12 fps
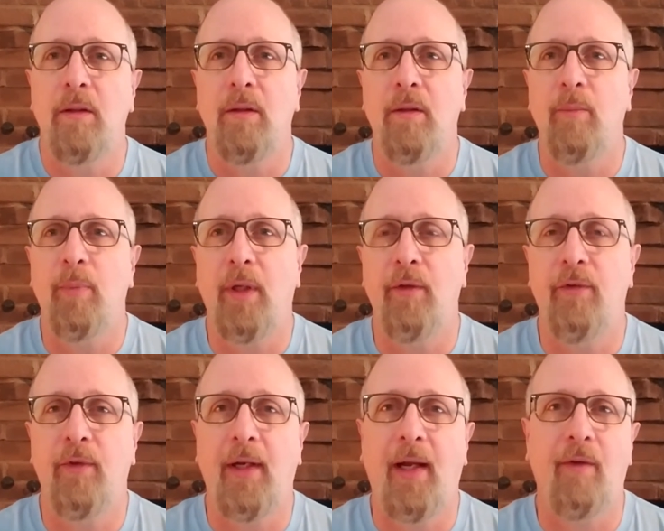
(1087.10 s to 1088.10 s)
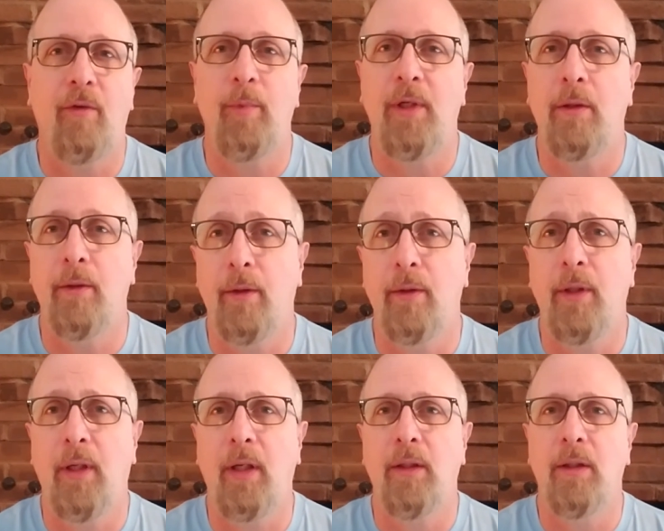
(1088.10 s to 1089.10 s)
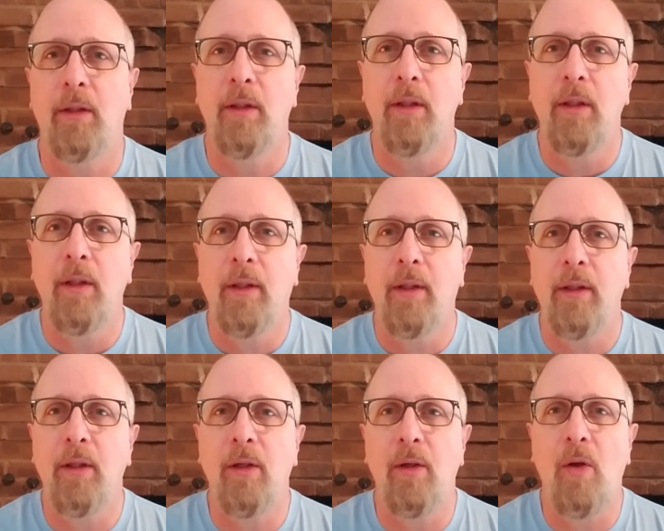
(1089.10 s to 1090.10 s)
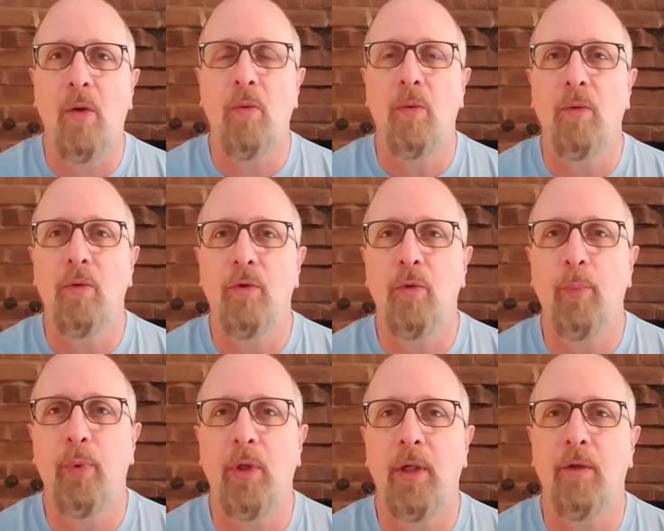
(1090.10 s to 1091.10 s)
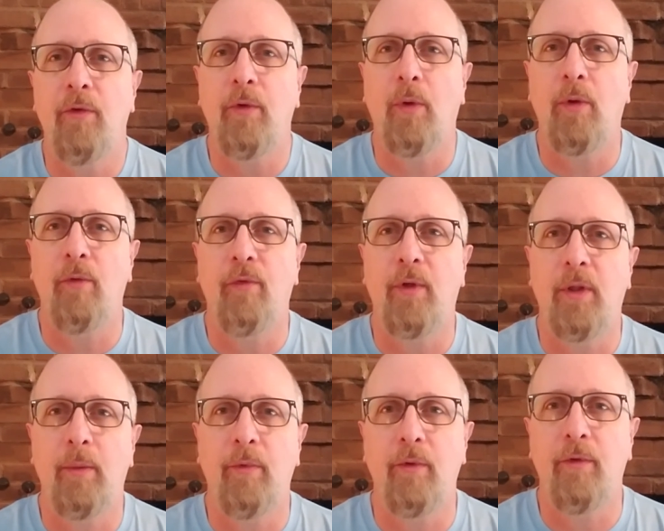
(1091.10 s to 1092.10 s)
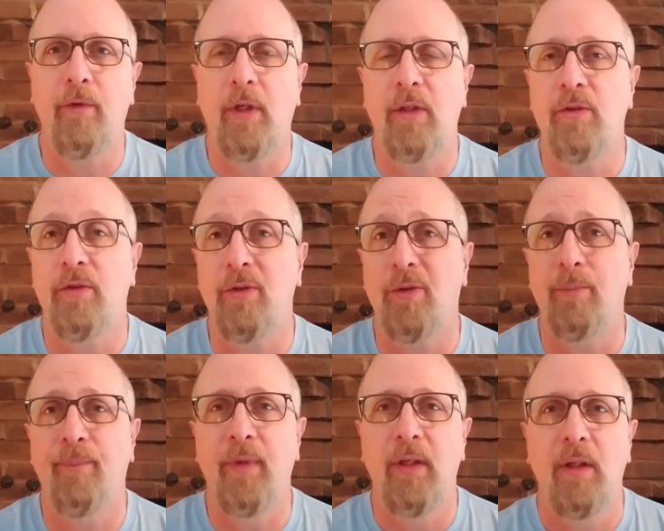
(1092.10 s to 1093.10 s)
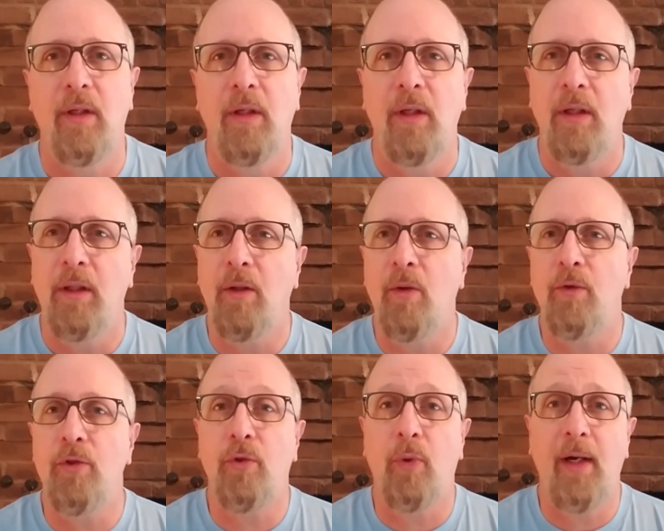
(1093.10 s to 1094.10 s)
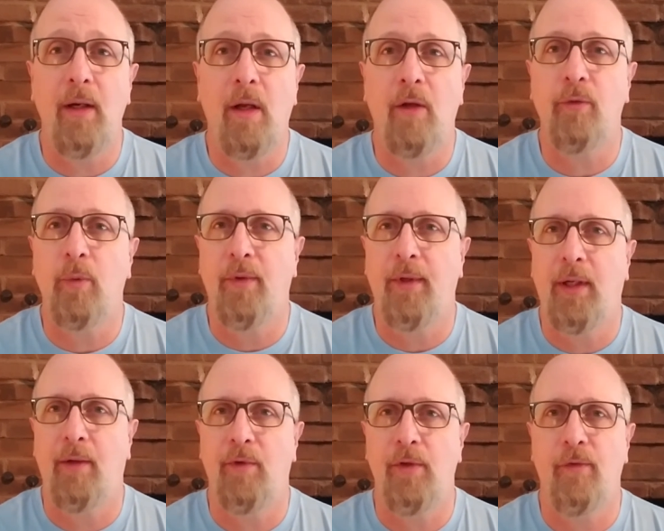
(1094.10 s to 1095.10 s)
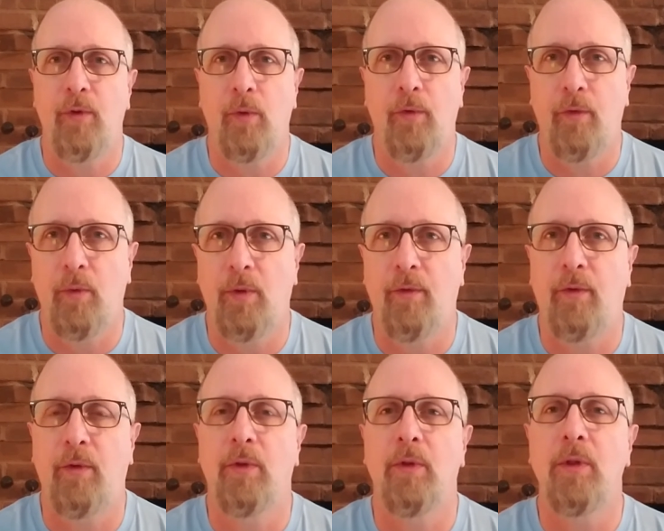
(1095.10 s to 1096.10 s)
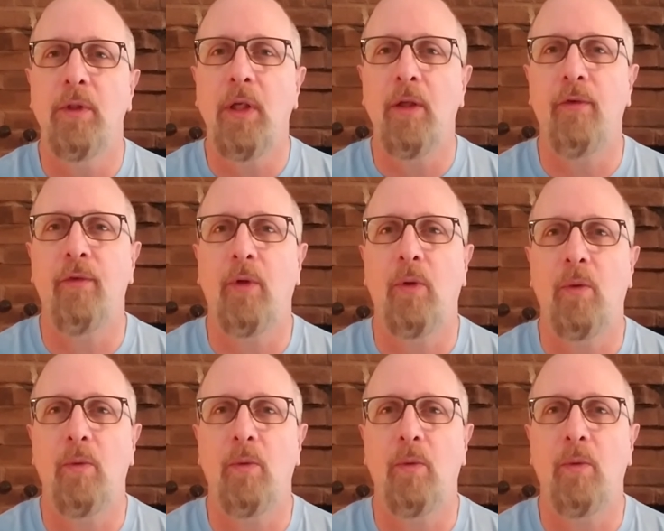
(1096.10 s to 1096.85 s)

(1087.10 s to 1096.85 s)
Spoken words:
places that have to be clear cut, to put in solar farms and such. So, there's trade-offs with every fuel source. And so